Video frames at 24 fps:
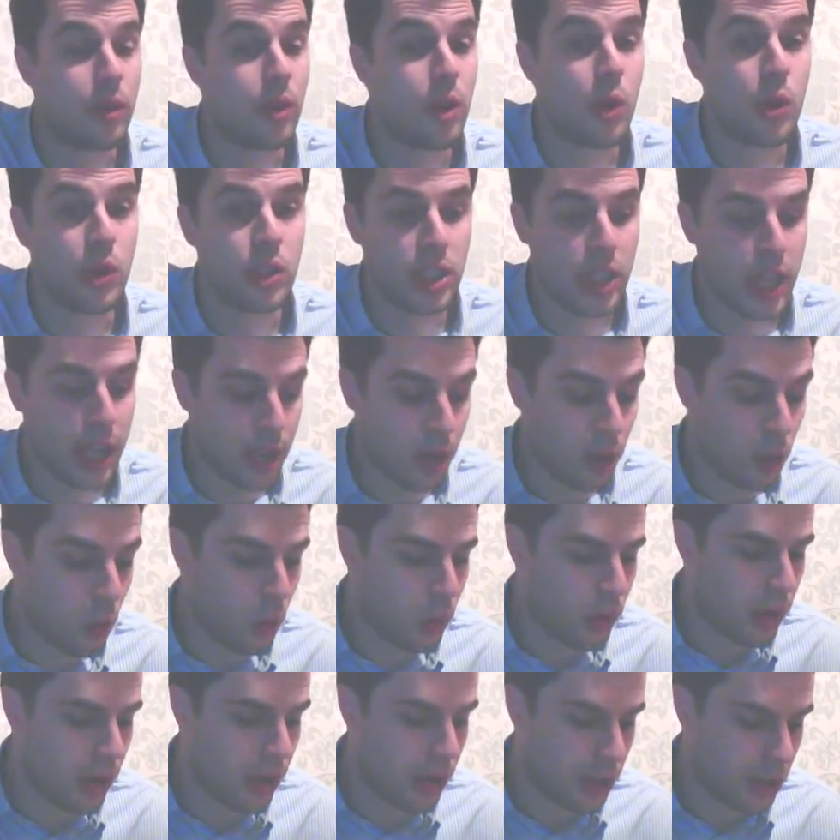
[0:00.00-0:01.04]
I've got to say that
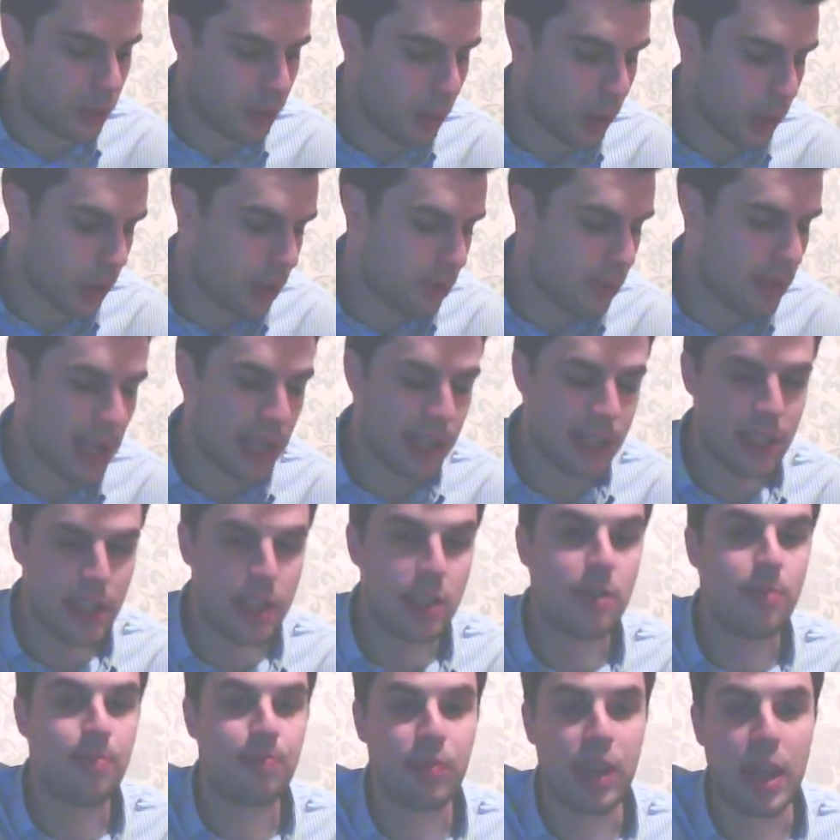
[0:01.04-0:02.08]
all of those are
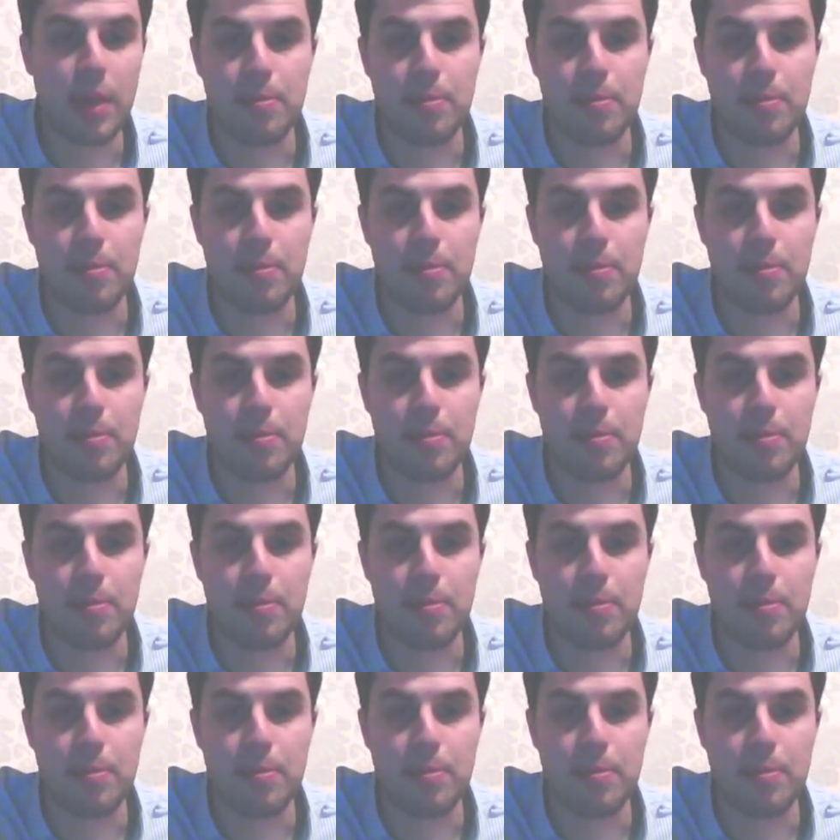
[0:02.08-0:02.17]
possibilities.